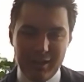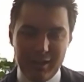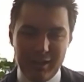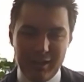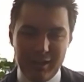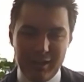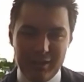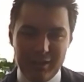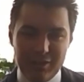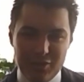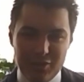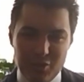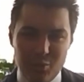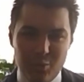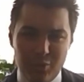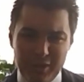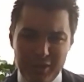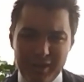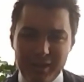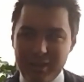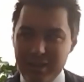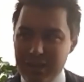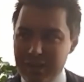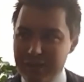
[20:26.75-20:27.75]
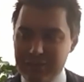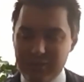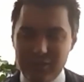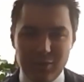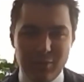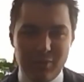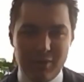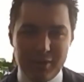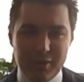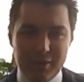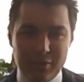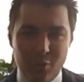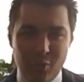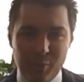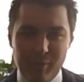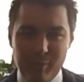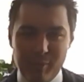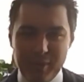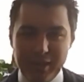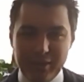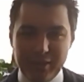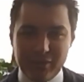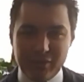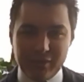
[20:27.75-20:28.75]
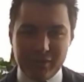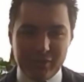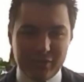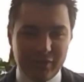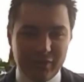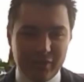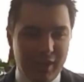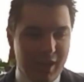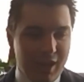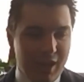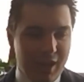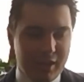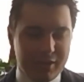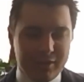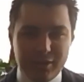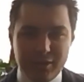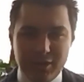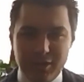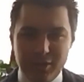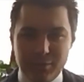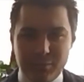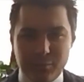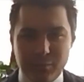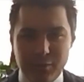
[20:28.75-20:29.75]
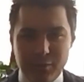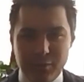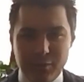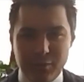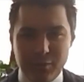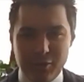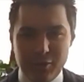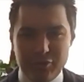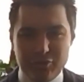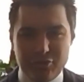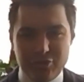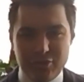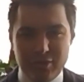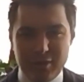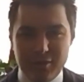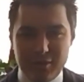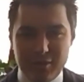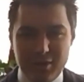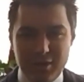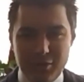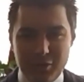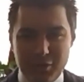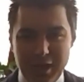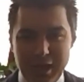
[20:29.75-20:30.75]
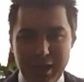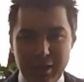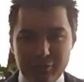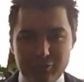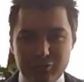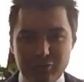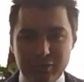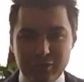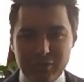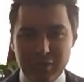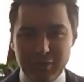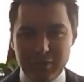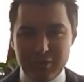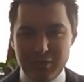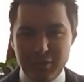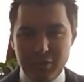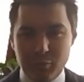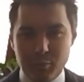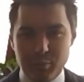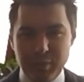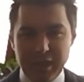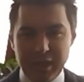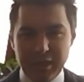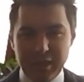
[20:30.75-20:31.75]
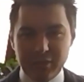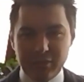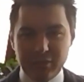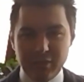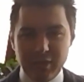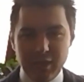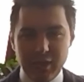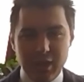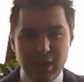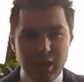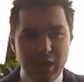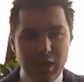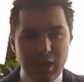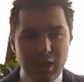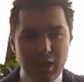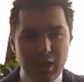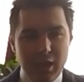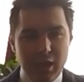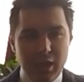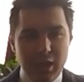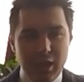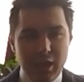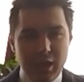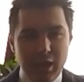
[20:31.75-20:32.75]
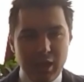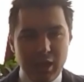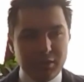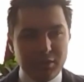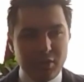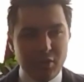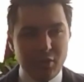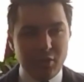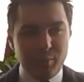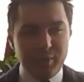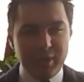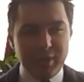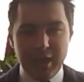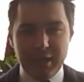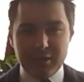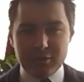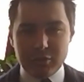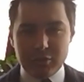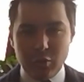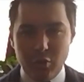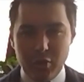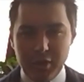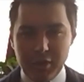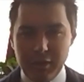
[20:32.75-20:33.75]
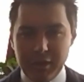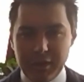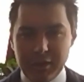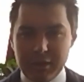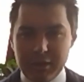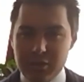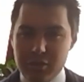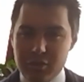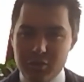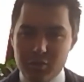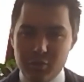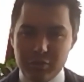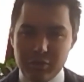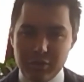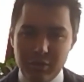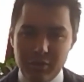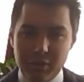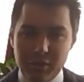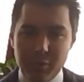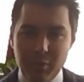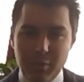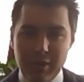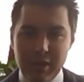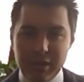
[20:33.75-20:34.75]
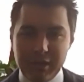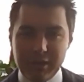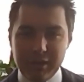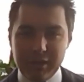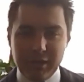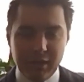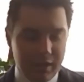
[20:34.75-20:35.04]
you wouldn't get to on a normal basis, underneath furniture, underneath couches, underneath beds, behind your toilet. You really want to